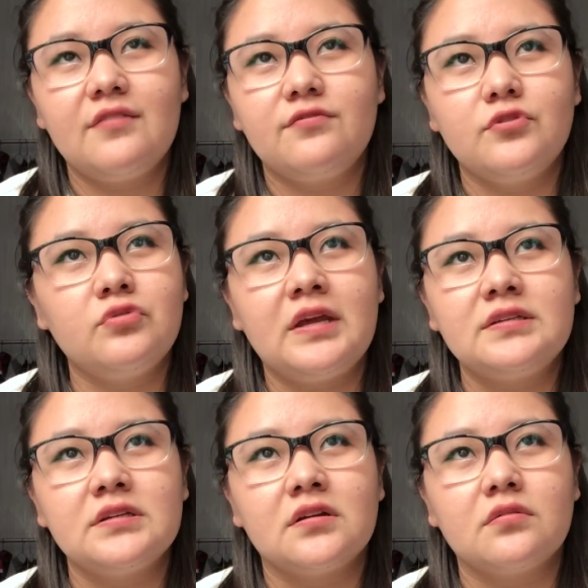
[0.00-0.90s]
few
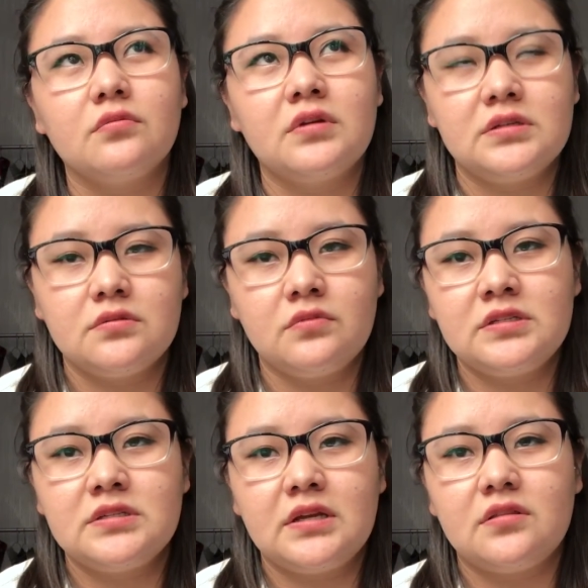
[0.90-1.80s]
days here. What is it?
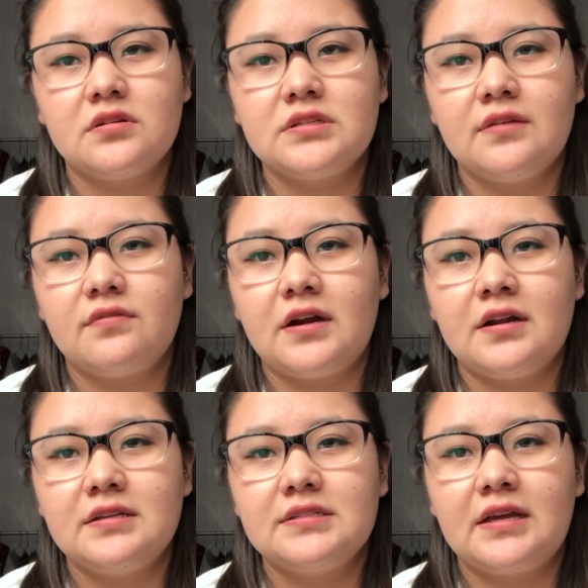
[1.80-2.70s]
Wednesday, Thursday,
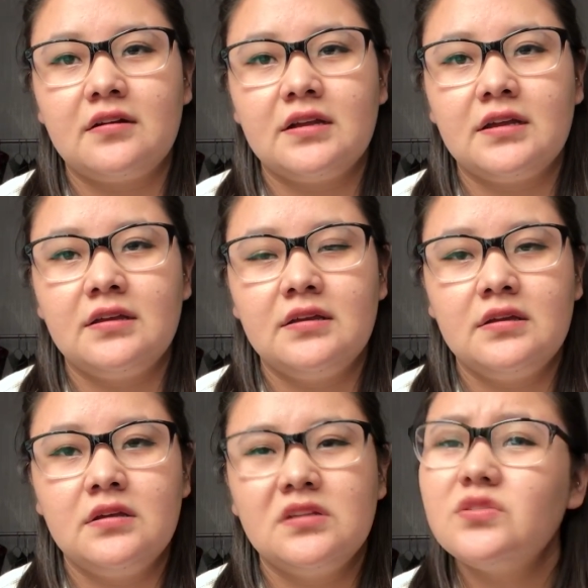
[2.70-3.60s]
Friday, Saturday.
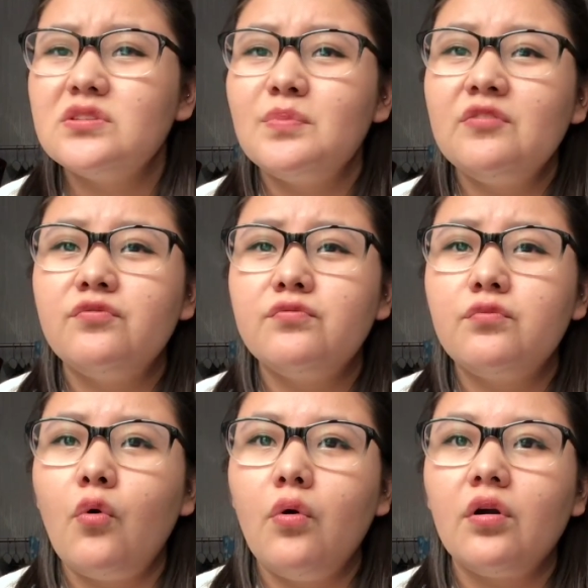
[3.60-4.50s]
So it's been
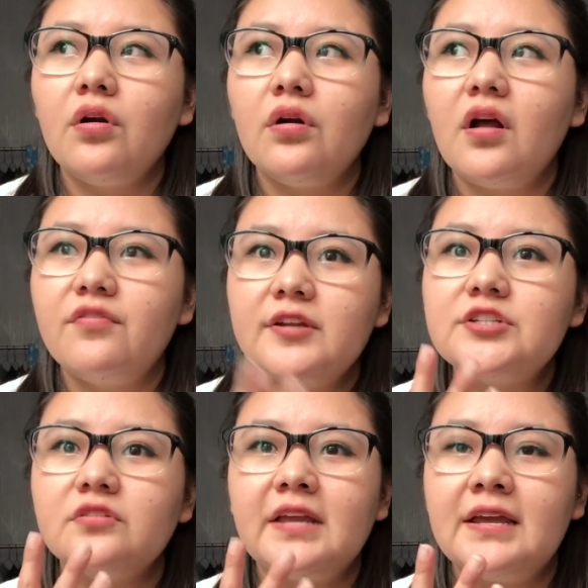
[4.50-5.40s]
4
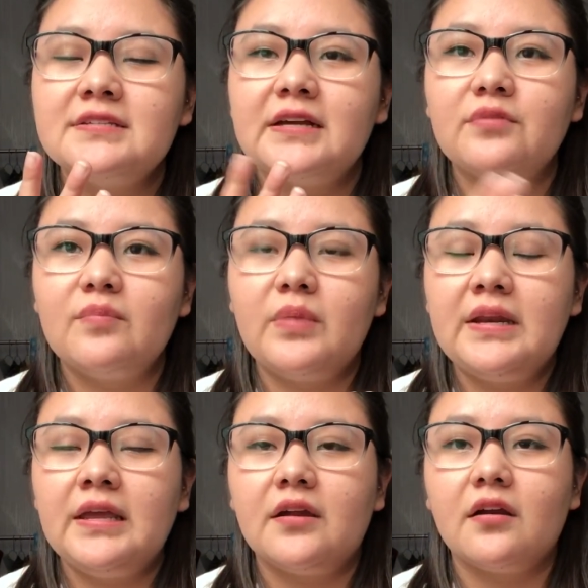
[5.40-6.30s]
official days that we've been
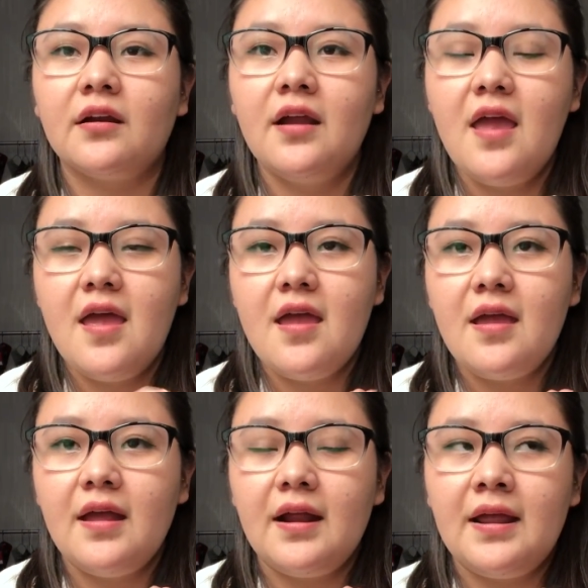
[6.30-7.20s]
here,
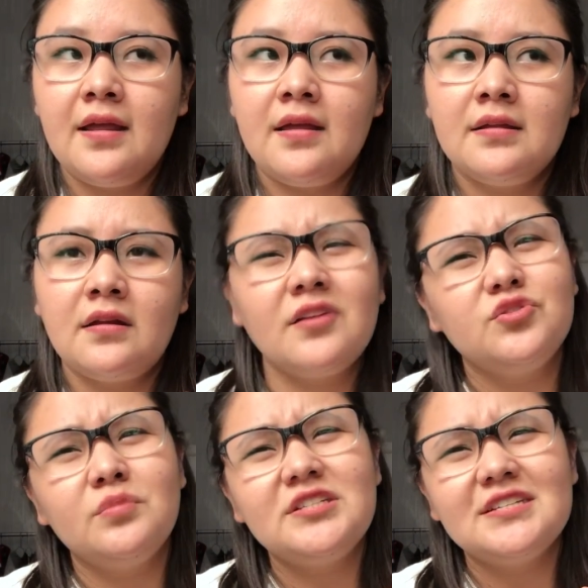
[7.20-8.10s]
and not
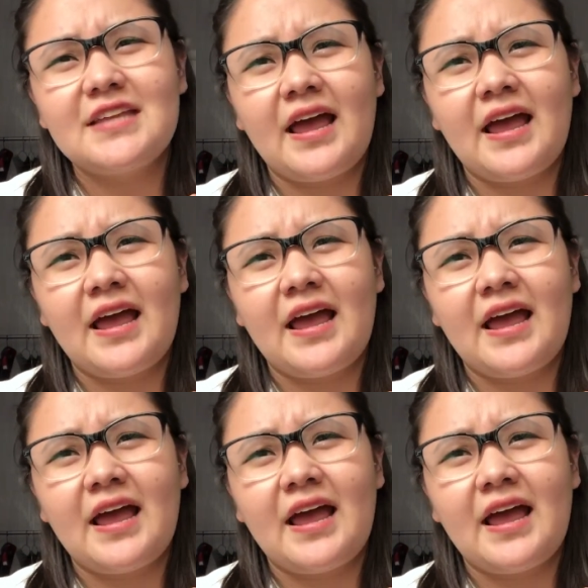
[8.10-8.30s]
too much has